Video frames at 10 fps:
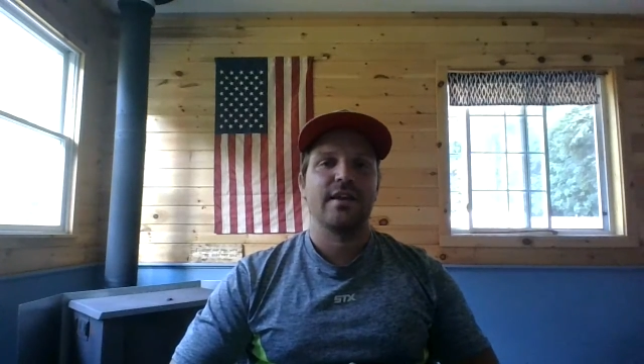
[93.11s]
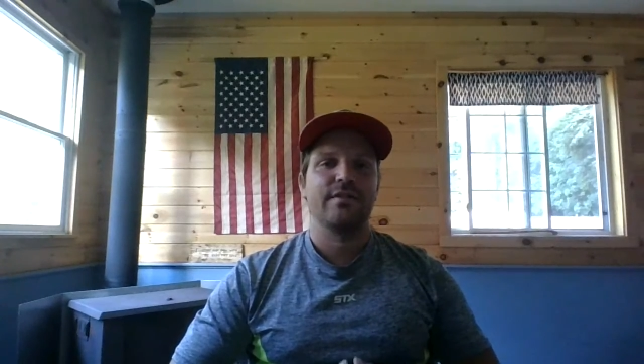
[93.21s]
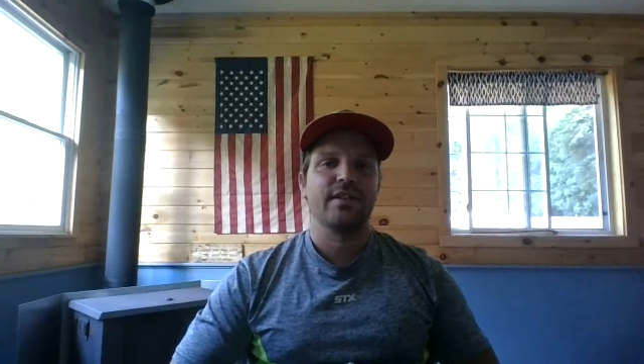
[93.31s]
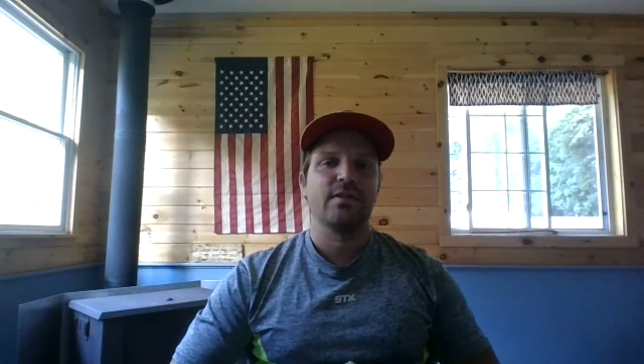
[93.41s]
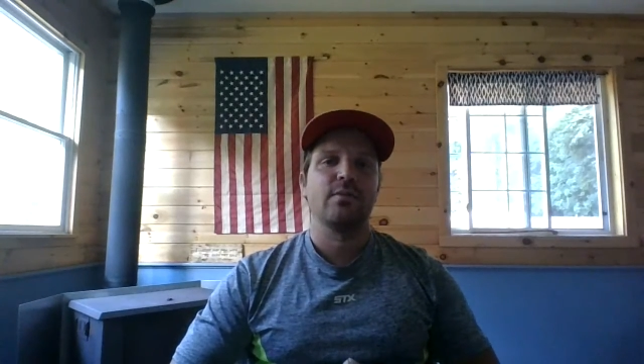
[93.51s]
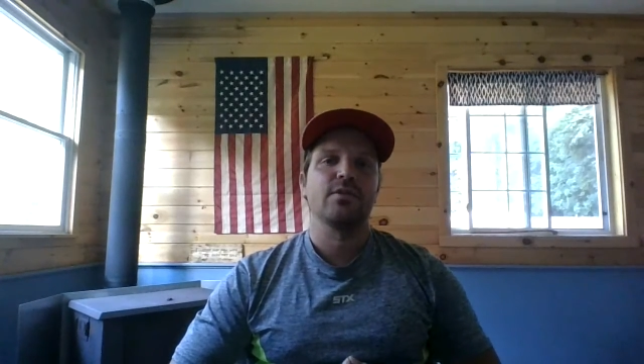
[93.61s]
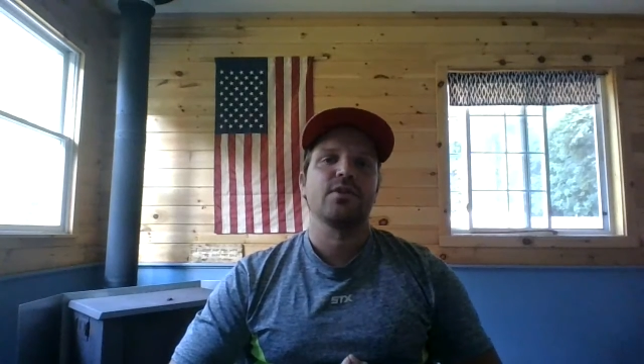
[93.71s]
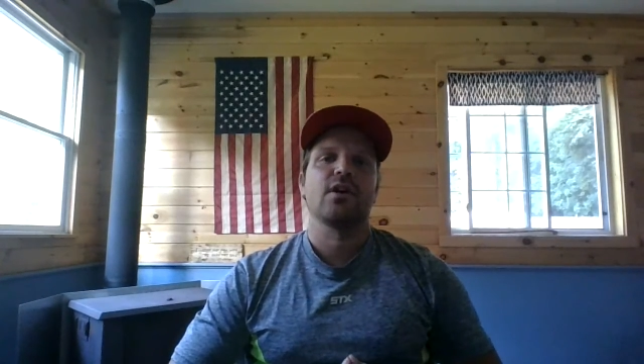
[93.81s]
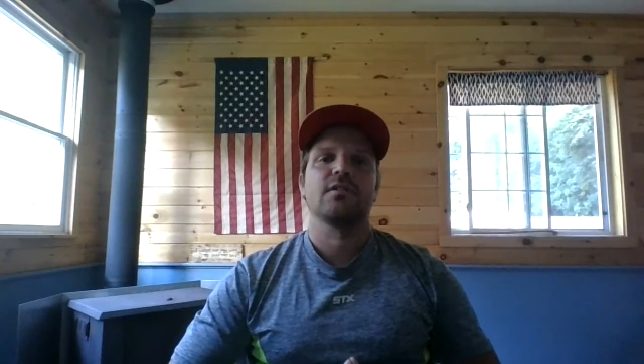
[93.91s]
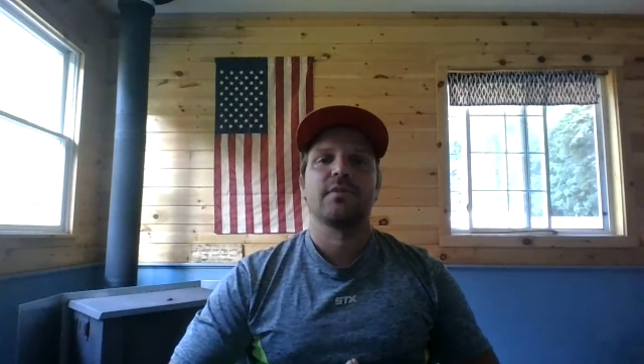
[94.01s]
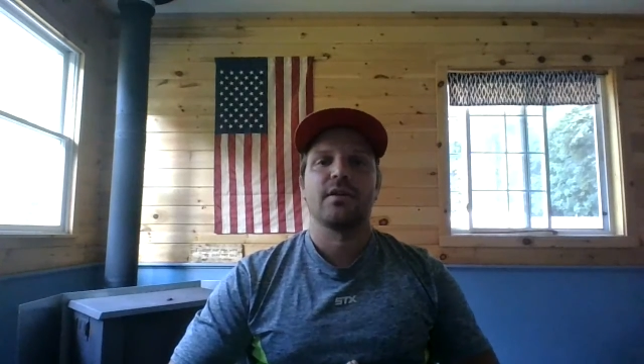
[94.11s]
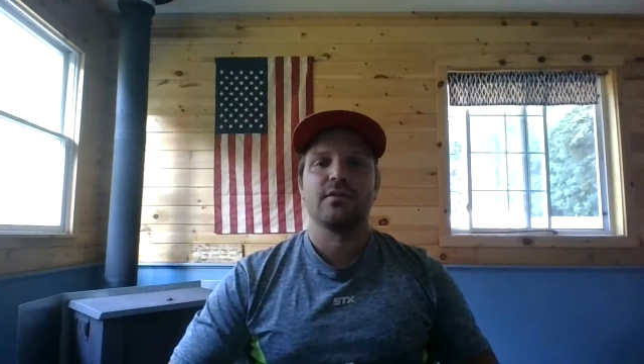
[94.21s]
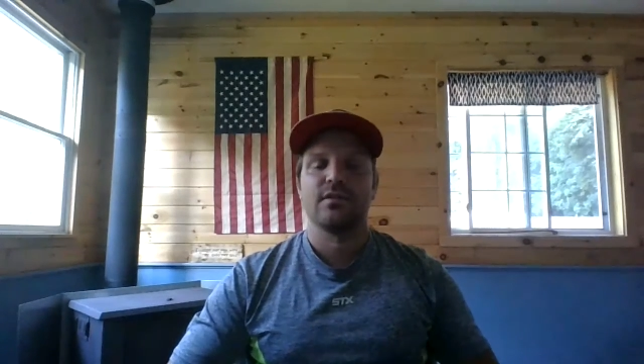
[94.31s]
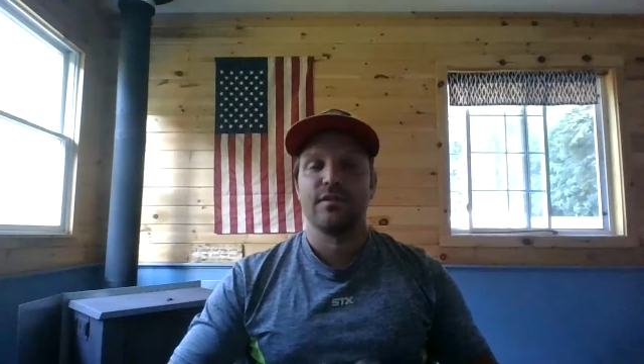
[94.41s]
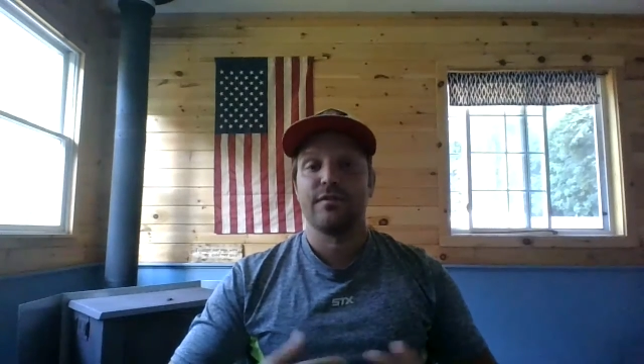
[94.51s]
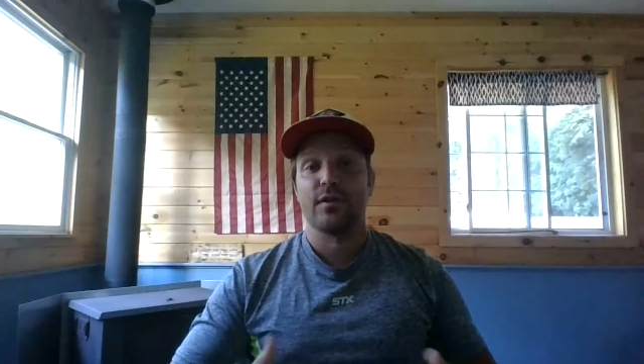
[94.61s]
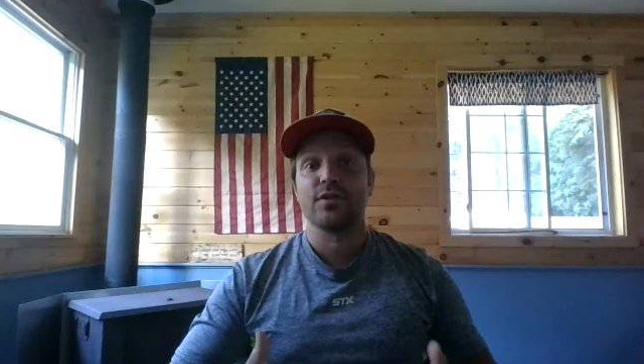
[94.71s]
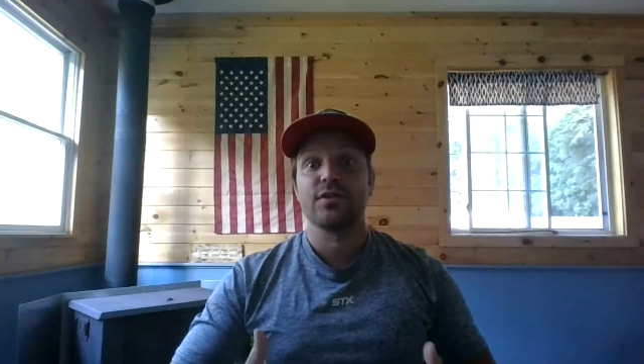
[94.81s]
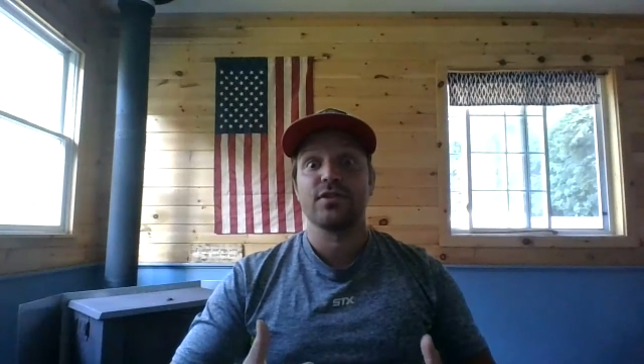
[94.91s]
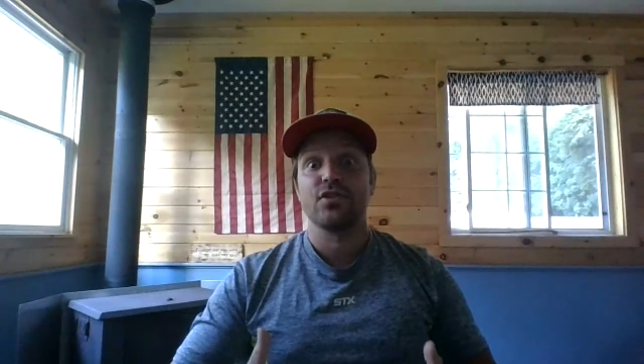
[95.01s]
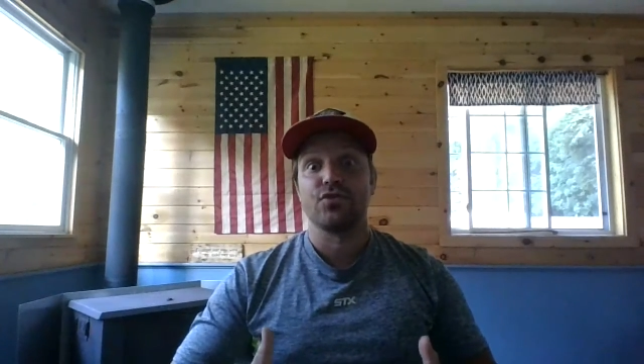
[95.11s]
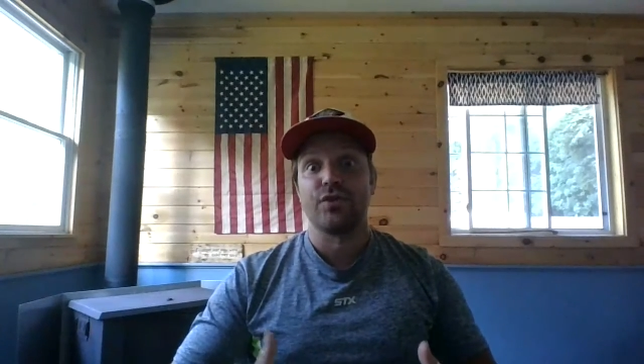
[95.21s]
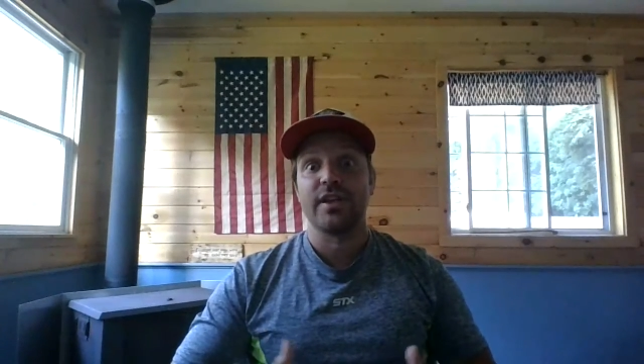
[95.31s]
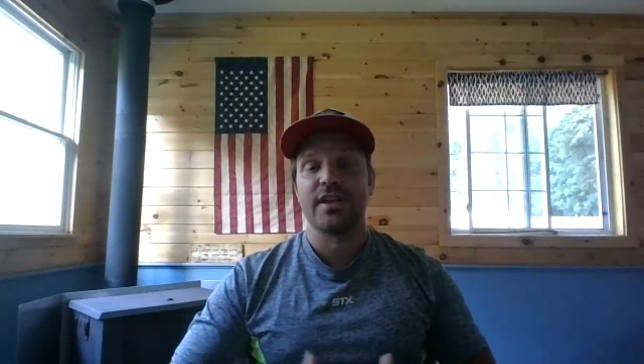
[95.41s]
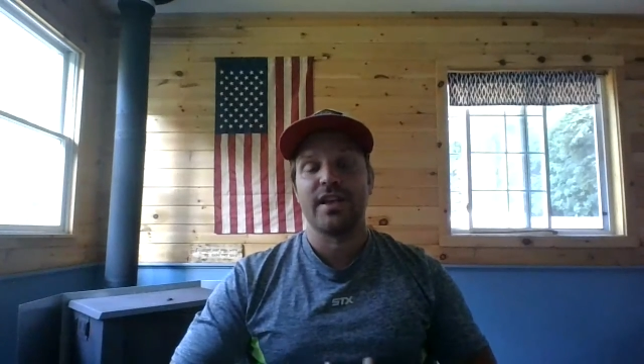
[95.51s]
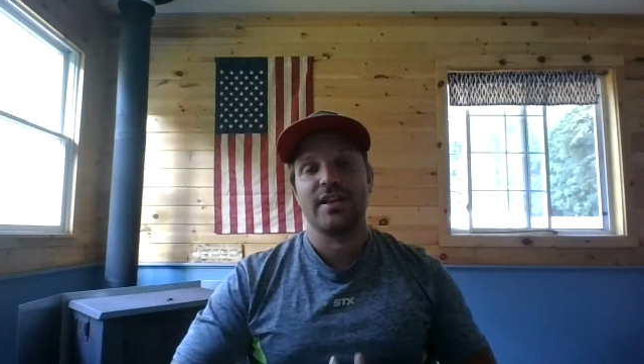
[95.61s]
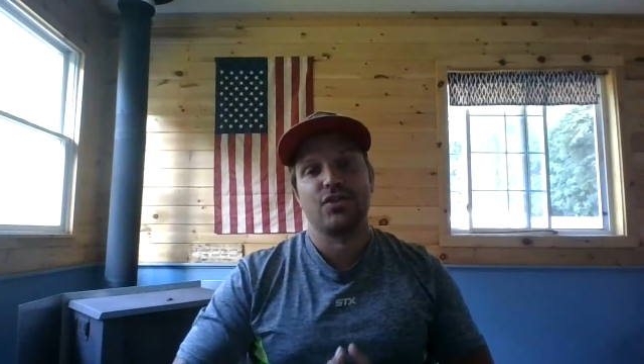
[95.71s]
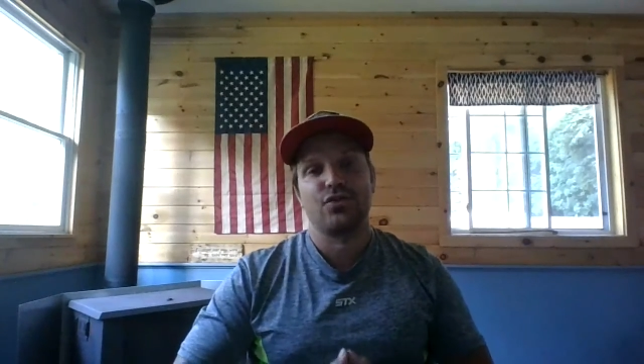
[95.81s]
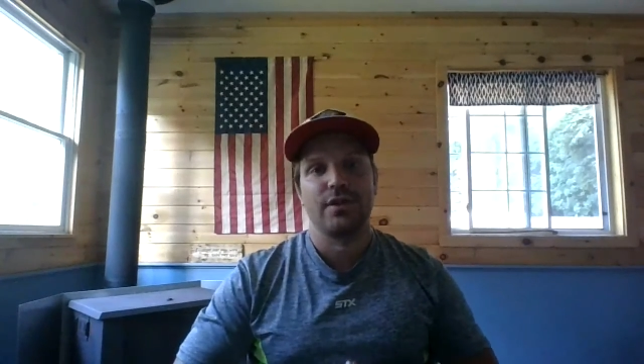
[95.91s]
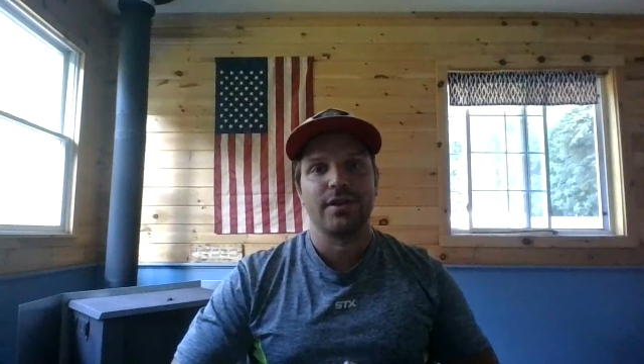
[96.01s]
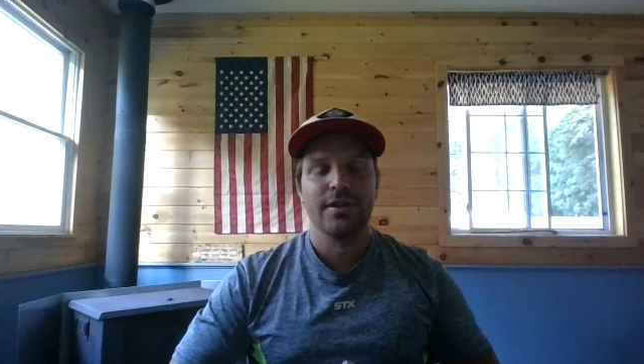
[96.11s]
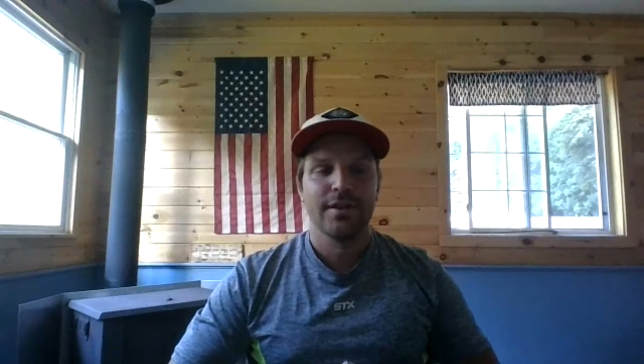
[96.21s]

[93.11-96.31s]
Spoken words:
everything when we're talking about the first drink in history.